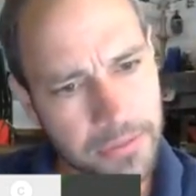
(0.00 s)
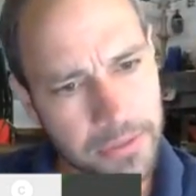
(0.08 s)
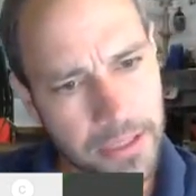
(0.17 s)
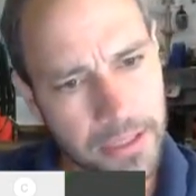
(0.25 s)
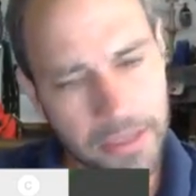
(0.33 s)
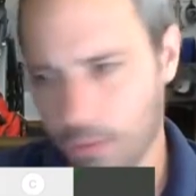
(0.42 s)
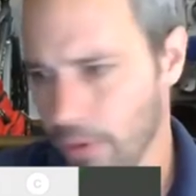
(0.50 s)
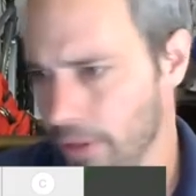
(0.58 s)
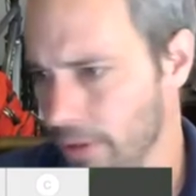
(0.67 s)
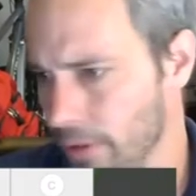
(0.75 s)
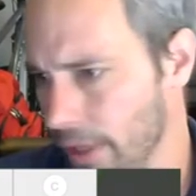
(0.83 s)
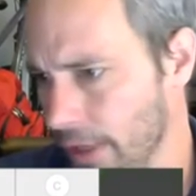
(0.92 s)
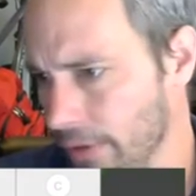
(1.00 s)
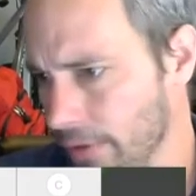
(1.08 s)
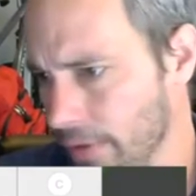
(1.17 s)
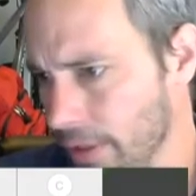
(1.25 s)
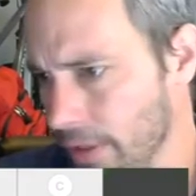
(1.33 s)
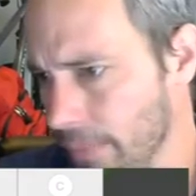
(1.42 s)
something like that, and 22,000